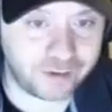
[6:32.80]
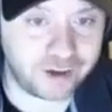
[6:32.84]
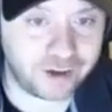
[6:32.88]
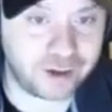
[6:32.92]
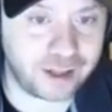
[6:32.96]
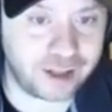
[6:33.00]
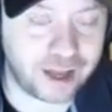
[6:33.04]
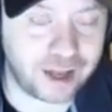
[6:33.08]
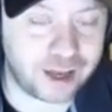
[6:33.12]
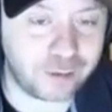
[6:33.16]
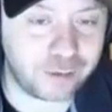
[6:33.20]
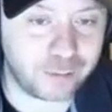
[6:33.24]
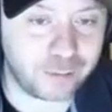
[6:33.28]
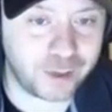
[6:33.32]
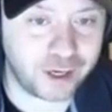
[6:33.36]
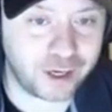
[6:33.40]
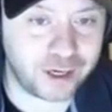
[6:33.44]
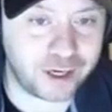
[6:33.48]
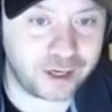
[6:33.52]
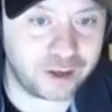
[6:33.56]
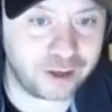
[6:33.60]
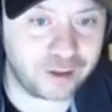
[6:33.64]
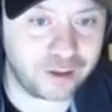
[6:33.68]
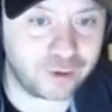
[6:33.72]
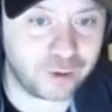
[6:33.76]
a lot of
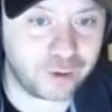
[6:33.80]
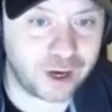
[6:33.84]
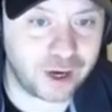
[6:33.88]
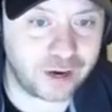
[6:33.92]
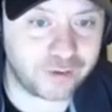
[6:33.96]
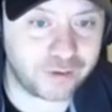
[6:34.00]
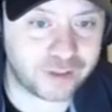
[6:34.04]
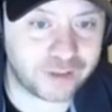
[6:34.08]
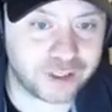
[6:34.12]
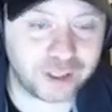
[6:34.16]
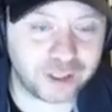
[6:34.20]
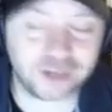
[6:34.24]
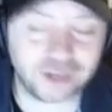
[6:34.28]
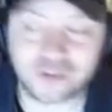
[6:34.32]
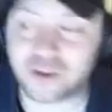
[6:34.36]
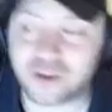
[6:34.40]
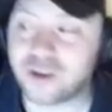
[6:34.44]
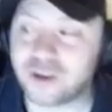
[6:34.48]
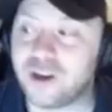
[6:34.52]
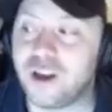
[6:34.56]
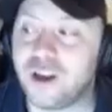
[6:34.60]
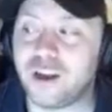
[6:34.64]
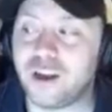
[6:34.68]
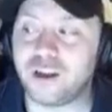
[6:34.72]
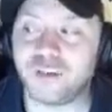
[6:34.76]
money to the wide
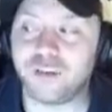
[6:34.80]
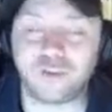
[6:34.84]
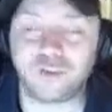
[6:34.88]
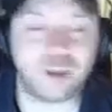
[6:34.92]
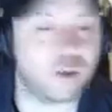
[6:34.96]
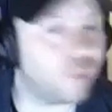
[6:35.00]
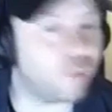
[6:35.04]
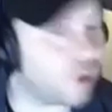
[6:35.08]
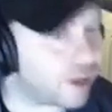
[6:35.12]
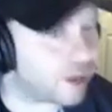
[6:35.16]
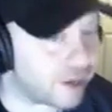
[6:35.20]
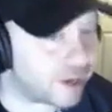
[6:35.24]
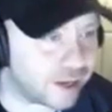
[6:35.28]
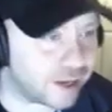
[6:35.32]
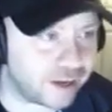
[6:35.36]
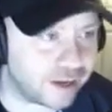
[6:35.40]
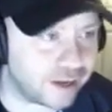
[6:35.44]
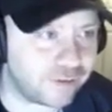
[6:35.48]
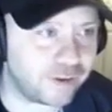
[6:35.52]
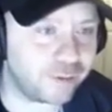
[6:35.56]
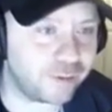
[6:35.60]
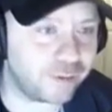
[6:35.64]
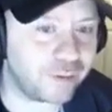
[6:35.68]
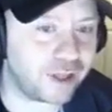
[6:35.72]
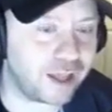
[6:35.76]
receiver. If they want to give
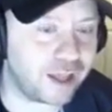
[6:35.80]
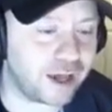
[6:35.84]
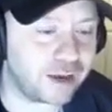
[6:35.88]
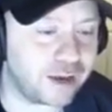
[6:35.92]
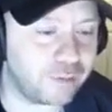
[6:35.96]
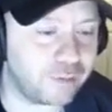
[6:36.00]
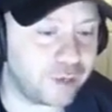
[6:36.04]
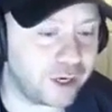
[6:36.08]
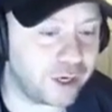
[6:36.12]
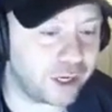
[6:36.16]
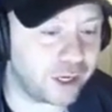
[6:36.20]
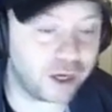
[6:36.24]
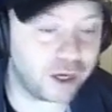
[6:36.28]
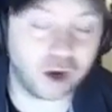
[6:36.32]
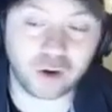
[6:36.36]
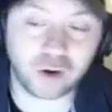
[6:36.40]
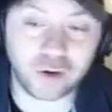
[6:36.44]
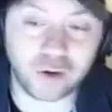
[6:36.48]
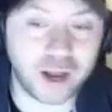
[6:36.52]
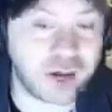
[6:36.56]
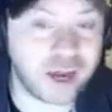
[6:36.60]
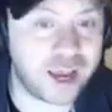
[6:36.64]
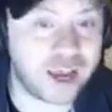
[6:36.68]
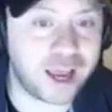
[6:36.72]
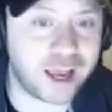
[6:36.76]
him a lot of money, go
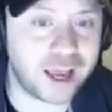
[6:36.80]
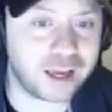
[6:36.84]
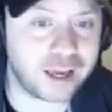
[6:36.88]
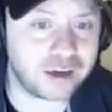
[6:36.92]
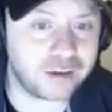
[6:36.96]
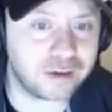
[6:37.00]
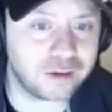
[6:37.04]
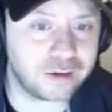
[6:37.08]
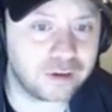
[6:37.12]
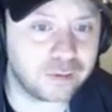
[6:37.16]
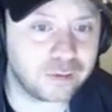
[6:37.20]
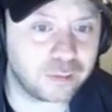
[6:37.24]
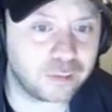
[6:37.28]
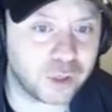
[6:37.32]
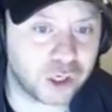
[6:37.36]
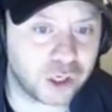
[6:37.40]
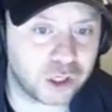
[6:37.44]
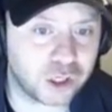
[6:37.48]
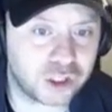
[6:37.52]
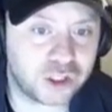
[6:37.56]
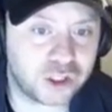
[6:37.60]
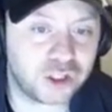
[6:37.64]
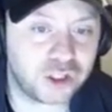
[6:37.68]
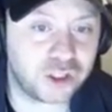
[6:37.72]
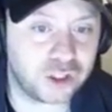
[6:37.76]
right ahead.
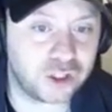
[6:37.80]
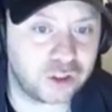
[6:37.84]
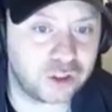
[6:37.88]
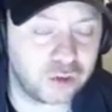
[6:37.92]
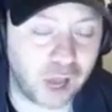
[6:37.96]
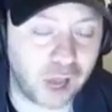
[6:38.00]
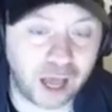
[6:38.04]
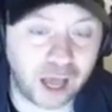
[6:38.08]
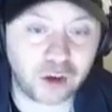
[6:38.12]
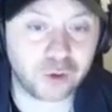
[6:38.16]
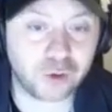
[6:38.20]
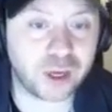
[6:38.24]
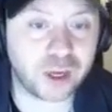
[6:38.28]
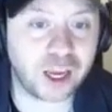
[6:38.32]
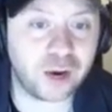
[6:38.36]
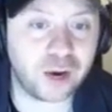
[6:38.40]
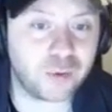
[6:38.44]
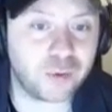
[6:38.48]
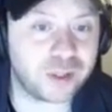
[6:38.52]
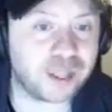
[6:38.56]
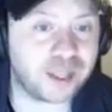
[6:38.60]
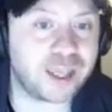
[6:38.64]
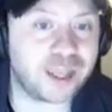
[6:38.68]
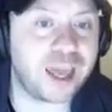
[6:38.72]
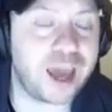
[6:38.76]
Because I don't care
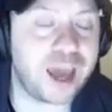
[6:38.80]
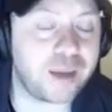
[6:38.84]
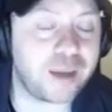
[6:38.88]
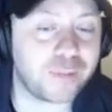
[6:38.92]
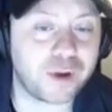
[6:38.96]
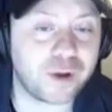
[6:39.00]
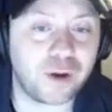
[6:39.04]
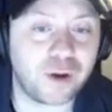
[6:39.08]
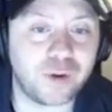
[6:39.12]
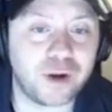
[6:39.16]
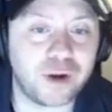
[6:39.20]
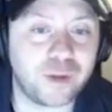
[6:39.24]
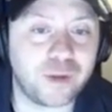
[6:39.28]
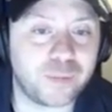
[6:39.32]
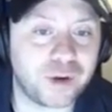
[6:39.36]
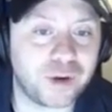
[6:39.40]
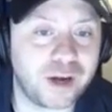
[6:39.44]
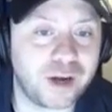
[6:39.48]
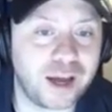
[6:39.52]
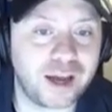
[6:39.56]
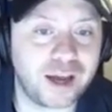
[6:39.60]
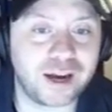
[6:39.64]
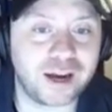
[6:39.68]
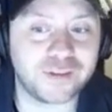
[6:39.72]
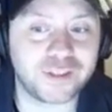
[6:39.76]
with the cap going up or
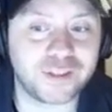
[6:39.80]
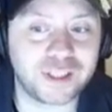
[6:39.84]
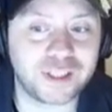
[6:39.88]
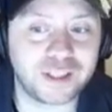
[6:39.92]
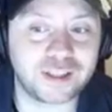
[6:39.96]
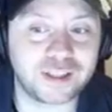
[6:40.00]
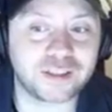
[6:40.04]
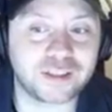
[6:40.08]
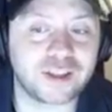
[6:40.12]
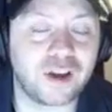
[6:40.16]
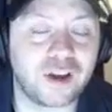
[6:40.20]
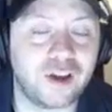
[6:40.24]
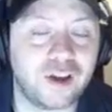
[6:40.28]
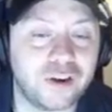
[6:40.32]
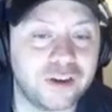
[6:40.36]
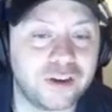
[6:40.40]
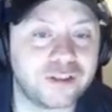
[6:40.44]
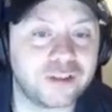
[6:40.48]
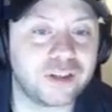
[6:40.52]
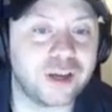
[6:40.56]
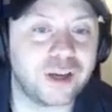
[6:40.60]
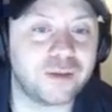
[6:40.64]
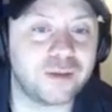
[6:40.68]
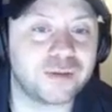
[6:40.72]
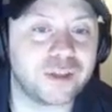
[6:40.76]
not. I've said this 100
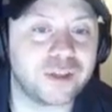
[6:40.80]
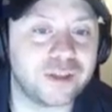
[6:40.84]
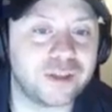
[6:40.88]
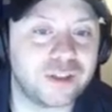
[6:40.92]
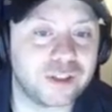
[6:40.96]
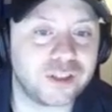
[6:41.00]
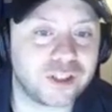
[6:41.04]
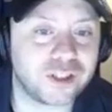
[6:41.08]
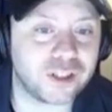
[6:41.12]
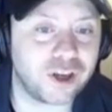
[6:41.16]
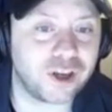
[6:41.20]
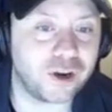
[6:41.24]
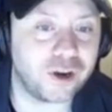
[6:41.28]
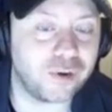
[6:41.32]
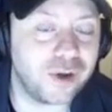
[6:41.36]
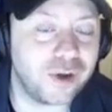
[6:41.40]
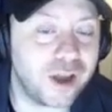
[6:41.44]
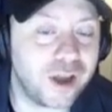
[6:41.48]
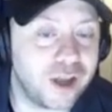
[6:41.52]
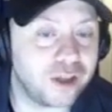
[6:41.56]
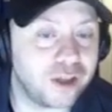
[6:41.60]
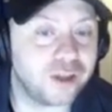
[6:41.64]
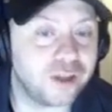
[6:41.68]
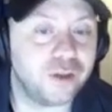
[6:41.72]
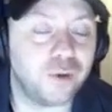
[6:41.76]
times on this show.
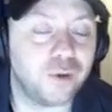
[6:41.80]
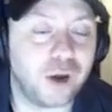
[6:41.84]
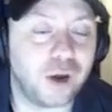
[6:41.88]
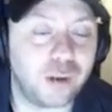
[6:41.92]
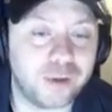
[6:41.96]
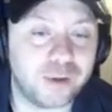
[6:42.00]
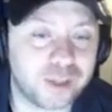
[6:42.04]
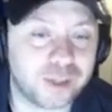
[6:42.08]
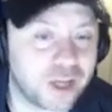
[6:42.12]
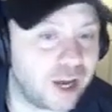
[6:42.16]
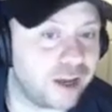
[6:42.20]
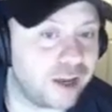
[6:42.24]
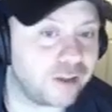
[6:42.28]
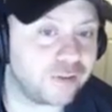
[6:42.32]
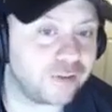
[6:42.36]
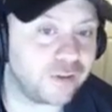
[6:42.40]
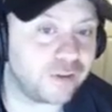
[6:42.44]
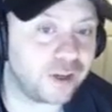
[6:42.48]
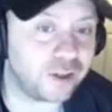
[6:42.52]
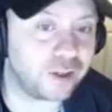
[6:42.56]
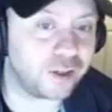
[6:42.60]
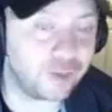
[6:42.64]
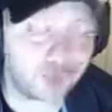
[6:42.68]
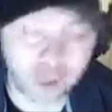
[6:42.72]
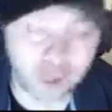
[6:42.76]
I'm a Giants
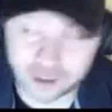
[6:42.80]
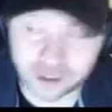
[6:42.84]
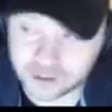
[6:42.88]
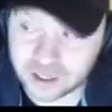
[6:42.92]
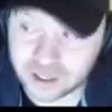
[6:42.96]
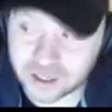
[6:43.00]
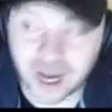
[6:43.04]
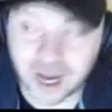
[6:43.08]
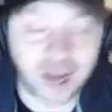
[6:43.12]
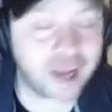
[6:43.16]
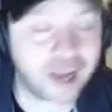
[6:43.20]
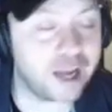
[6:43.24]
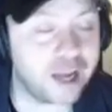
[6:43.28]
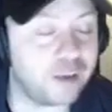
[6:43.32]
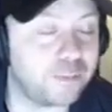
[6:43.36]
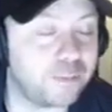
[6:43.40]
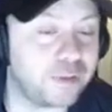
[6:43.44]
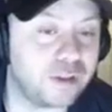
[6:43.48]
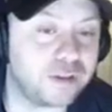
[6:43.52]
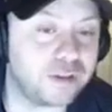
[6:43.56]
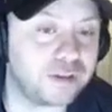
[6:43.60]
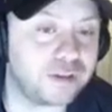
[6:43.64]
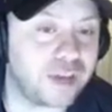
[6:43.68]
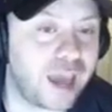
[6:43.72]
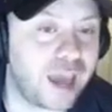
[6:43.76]
fan. You want to tie up
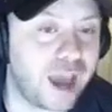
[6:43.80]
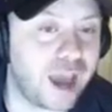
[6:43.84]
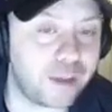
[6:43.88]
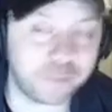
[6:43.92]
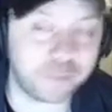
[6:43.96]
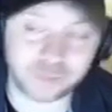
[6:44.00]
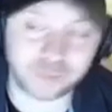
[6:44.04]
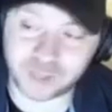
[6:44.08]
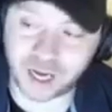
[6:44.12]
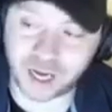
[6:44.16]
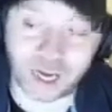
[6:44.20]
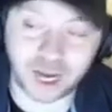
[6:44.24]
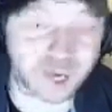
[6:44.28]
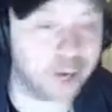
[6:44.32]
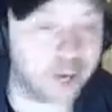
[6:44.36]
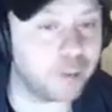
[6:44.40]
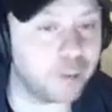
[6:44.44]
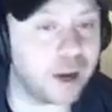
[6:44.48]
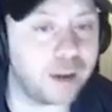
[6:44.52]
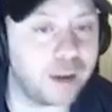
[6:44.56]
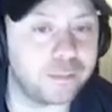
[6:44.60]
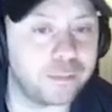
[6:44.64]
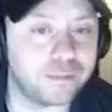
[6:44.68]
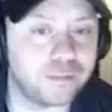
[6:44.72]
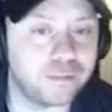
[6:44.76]
the cap? Tie him
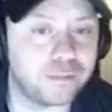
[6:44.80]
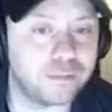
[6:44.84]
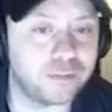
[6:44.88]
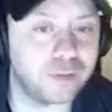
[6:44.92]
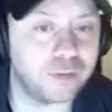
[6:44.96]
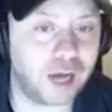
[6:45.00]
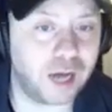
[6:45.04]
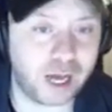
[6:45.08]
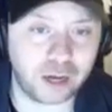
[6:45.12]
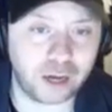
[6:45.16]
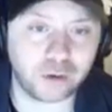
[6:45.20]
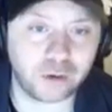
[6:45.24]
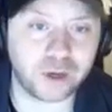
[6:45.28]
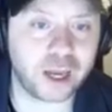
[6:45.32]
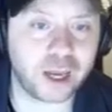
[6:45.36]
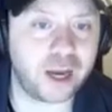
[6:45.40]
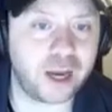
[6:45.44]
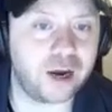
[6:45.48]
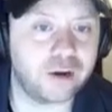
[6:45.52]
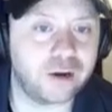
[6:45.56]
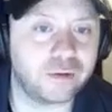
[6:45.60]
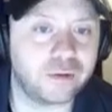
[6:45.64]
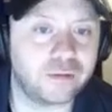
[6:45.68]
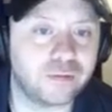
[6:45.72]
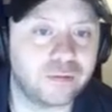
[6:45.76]
up. I don't
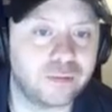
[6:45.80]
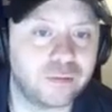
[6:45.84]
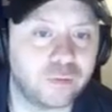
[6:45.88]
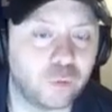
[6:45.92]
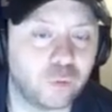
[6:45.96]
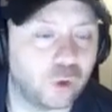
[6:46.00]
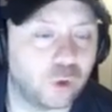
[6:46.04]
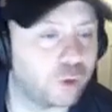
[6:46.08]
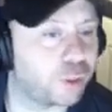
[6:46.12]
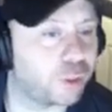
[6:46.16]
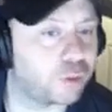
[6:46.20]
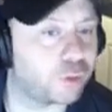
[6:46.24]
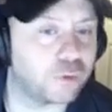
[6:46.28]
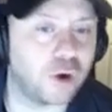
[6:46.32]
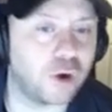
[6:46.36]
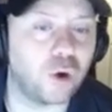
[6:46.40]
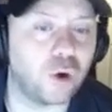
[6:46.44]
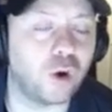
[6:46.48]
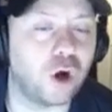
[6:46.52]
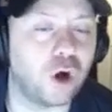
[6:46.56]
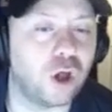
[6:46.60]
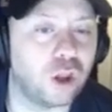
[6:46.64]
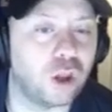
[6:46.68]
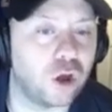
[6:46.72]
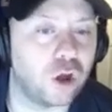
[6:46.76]
care. We'll throw
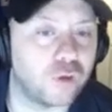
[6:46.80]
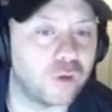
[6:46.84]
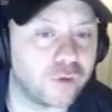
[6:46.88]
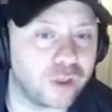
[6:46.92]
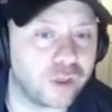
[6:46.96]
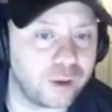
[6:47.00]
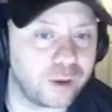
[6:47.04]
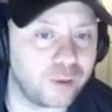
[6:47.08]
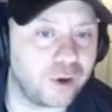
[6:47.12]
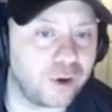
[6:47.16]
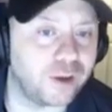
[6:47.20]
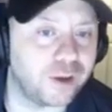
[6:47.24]
all over them all